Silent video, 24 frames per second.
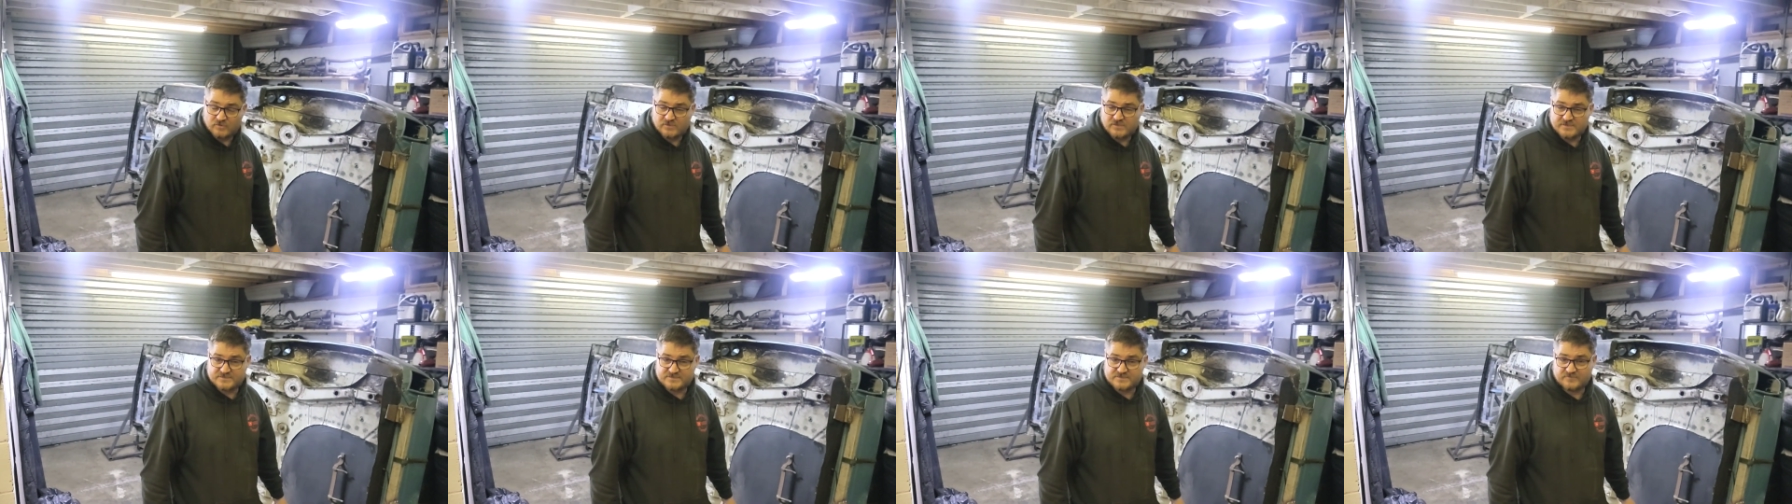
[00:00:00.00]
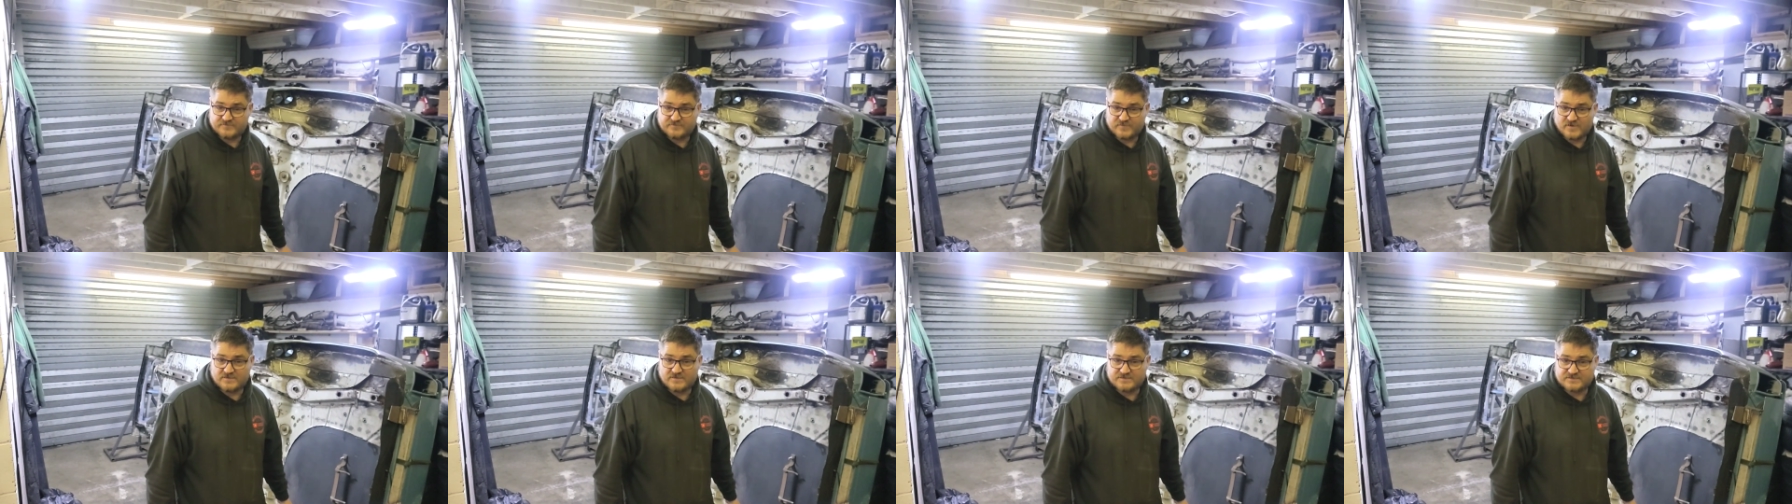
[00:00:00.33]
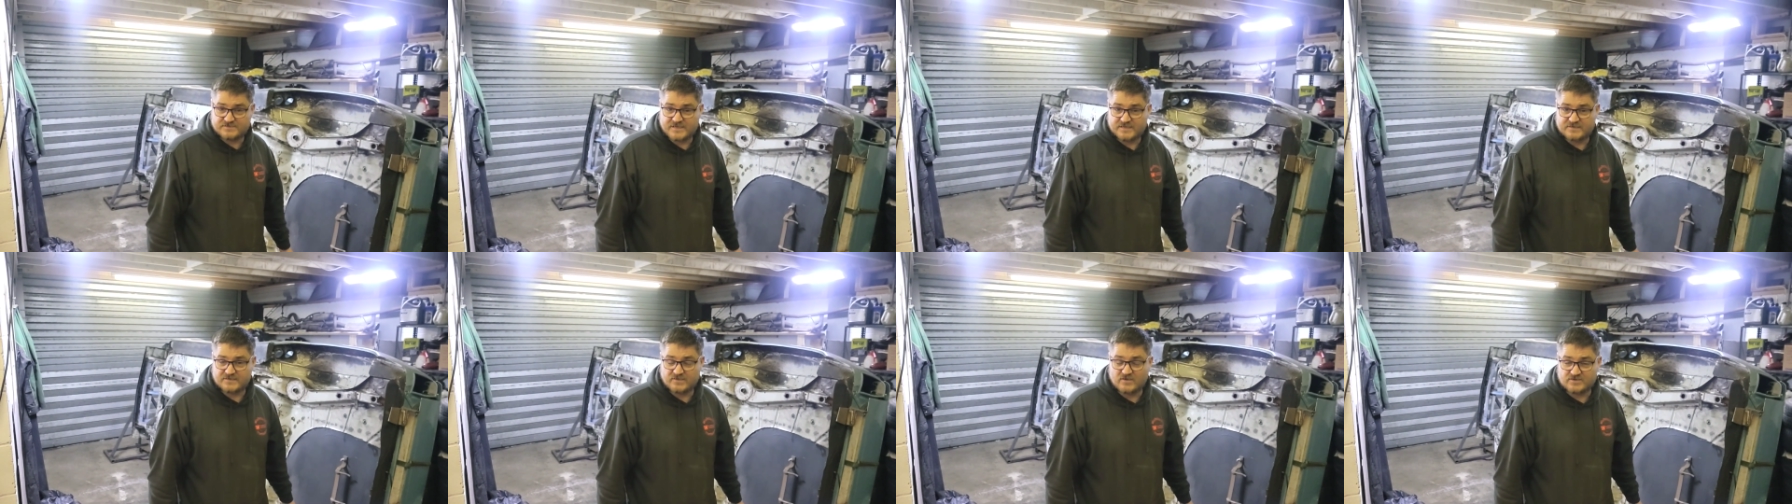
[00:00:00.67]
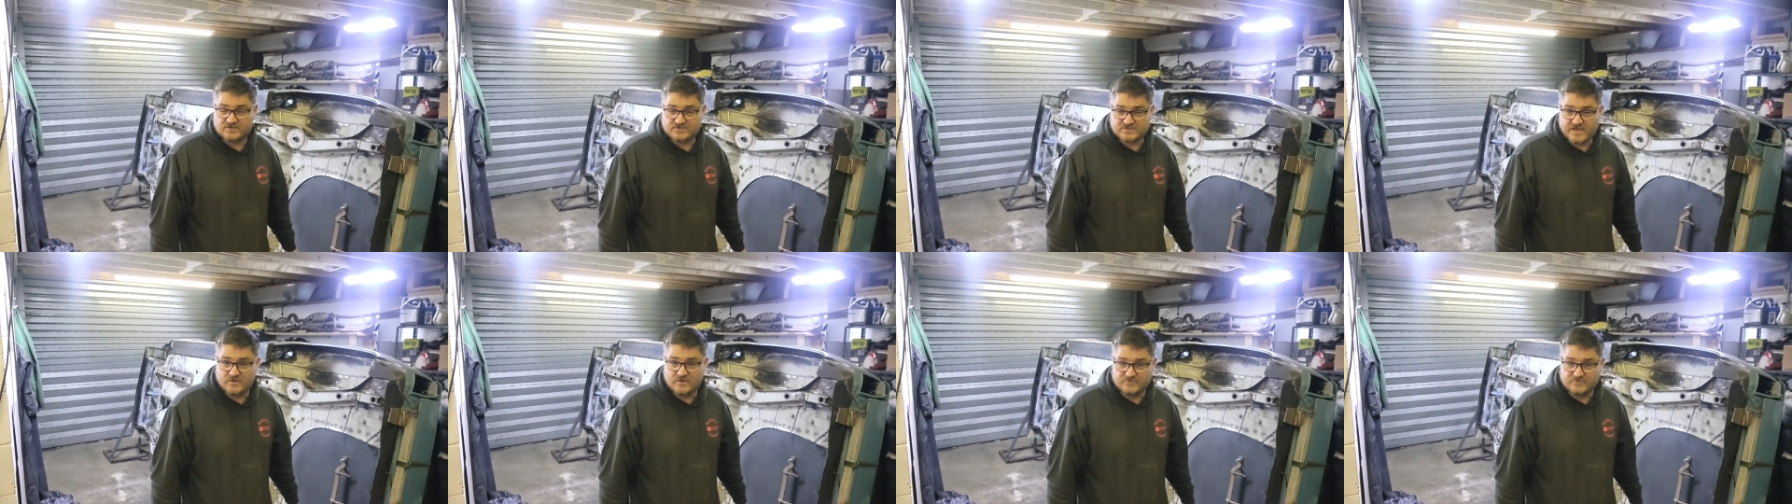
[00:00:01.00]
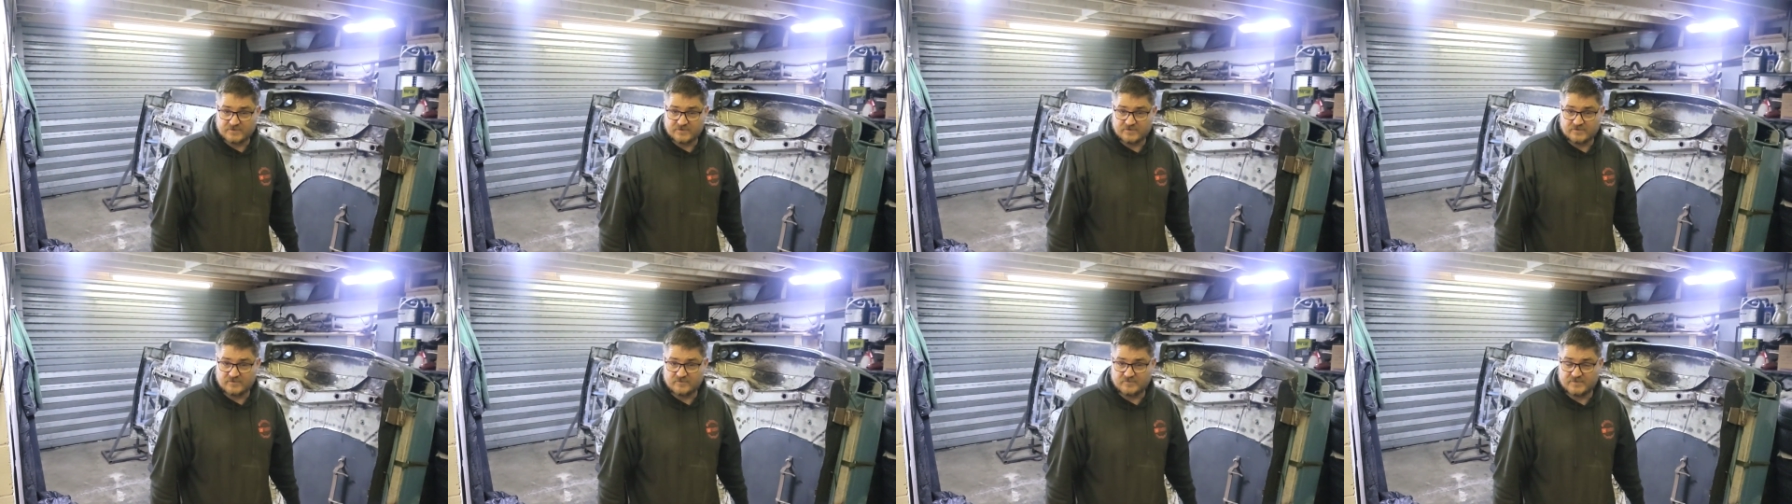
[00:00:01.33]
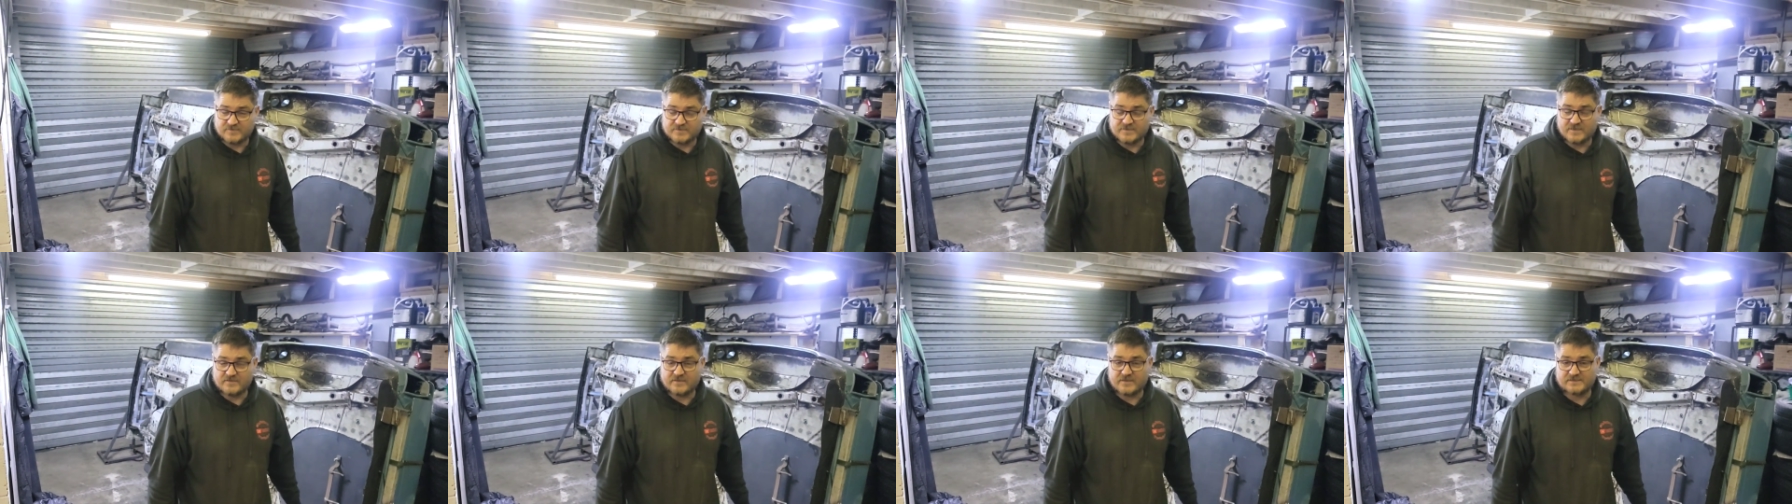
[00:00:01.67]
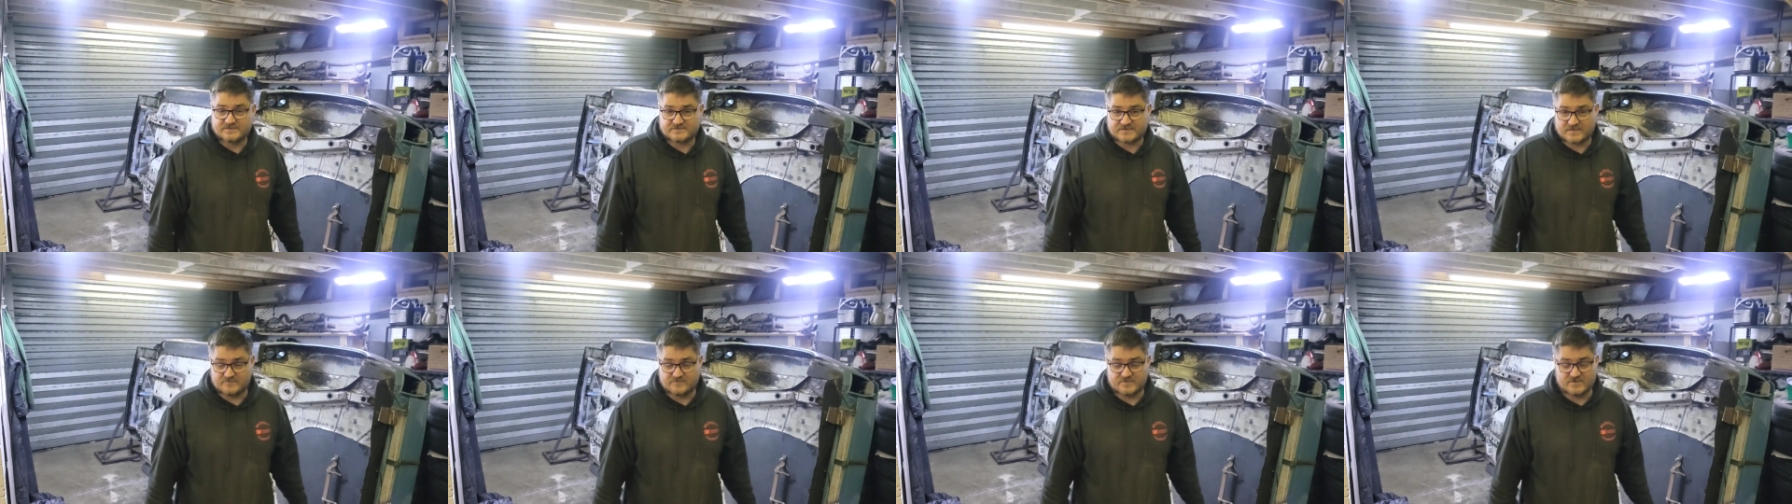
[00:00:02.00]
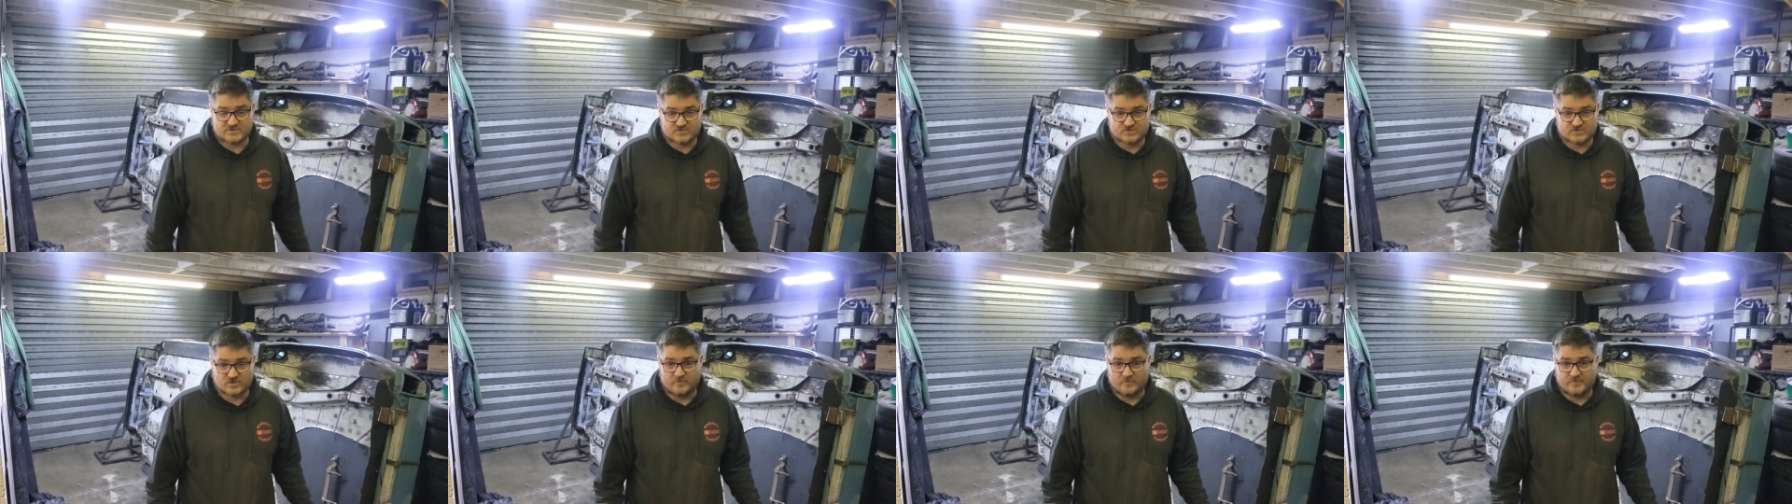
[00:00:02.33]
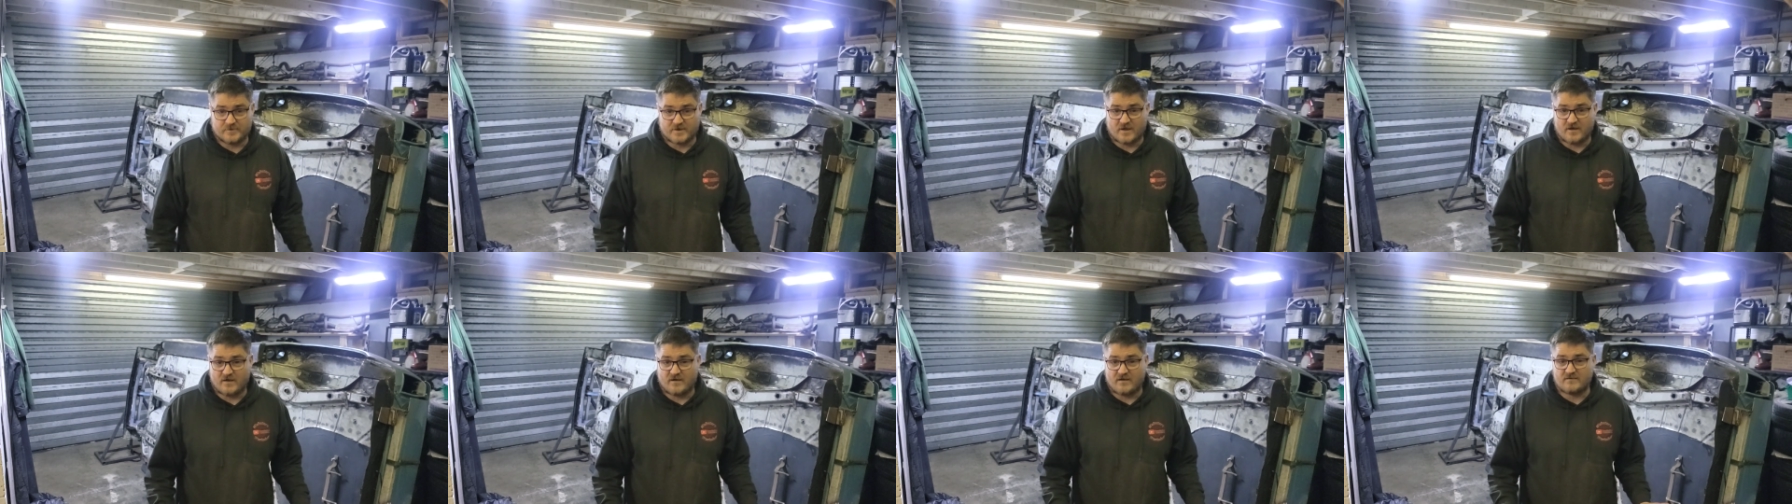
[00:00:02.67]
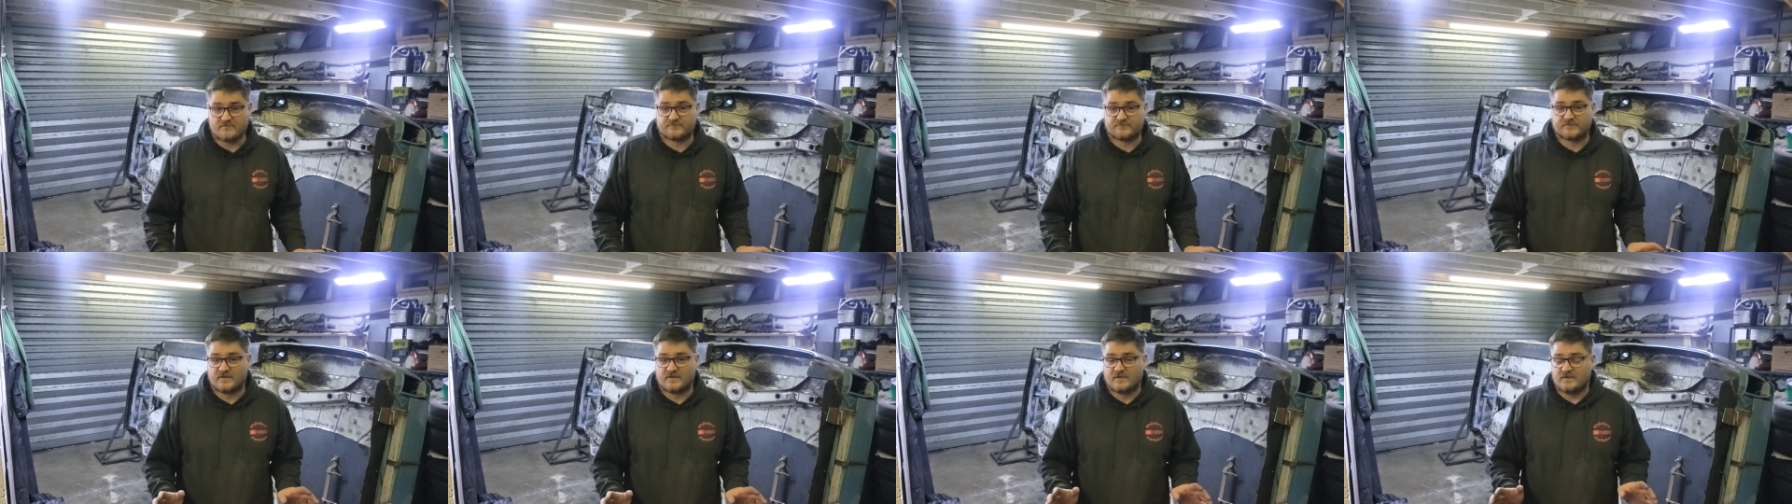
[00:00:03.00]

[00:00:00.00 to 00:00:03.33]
this off our side arch out a little bit. Now that's going to be a job and a half.